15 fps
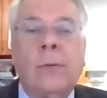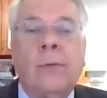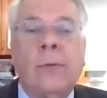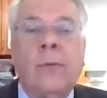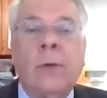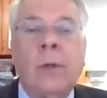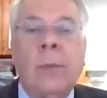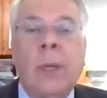
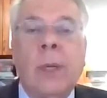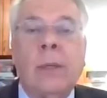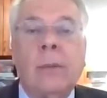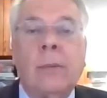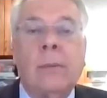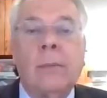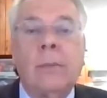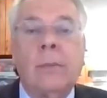50-minute
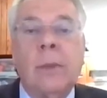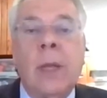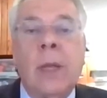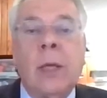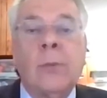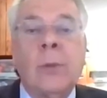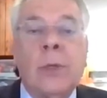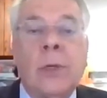
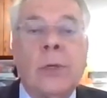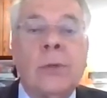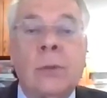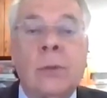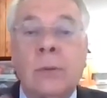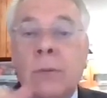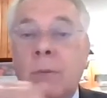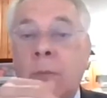
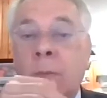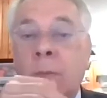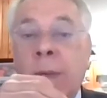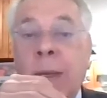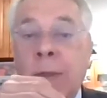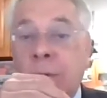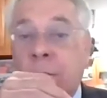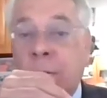expositional
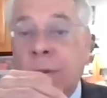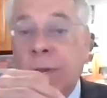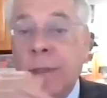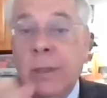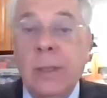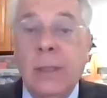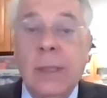message.